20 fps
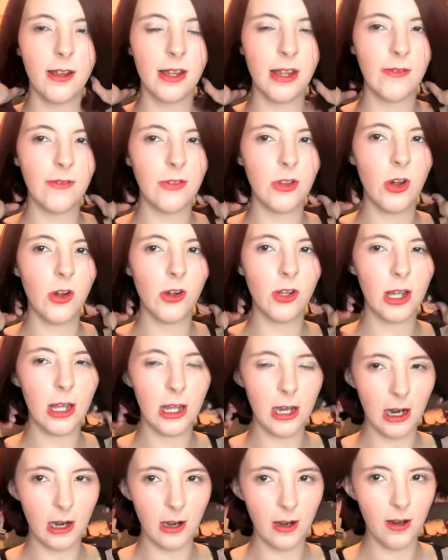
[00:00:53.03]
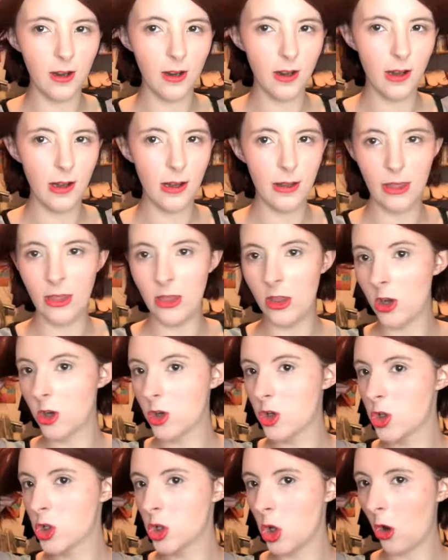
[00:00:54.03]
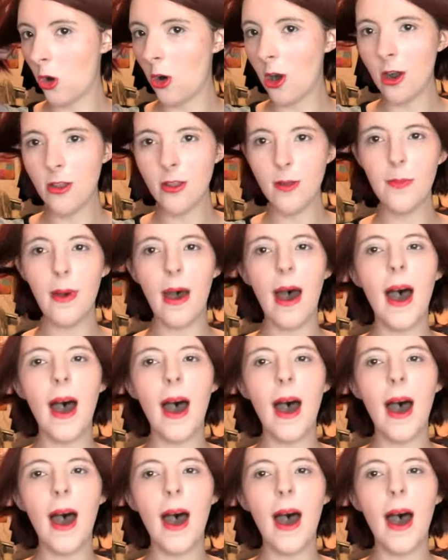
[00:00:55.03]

It's kind of long hair, and then it's short at the